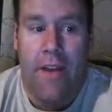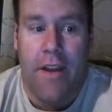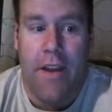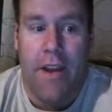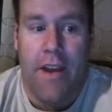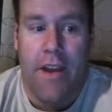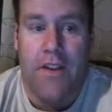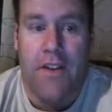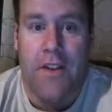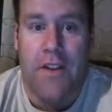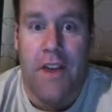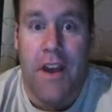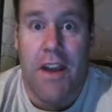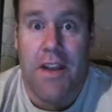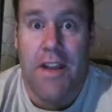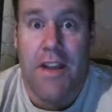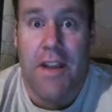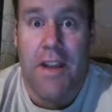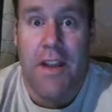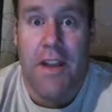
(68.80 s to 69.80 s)
I
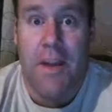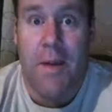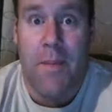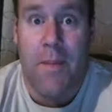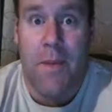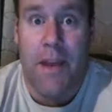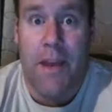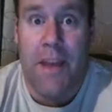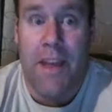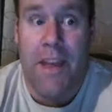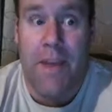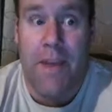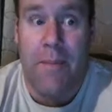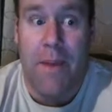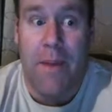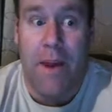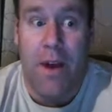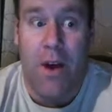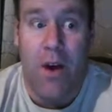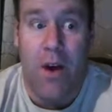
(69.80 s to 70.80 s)
checked my
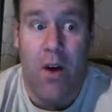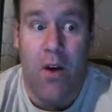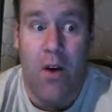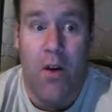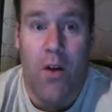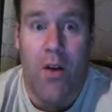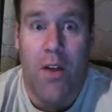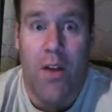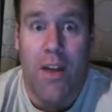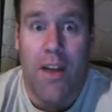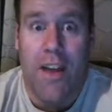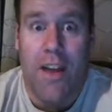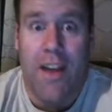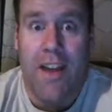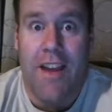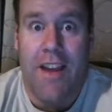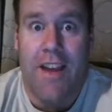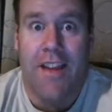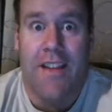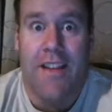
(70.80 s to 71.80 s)
email,
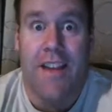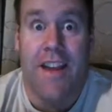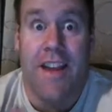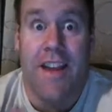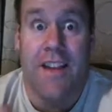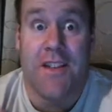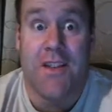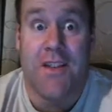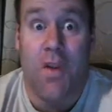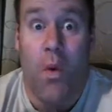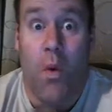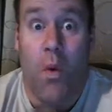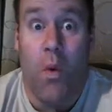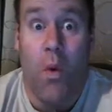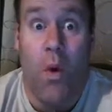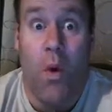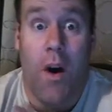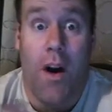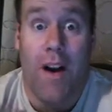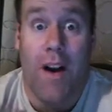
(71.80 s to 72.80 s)
and guess
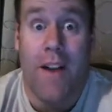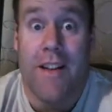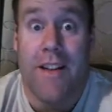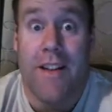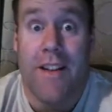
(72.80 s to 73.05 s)
what?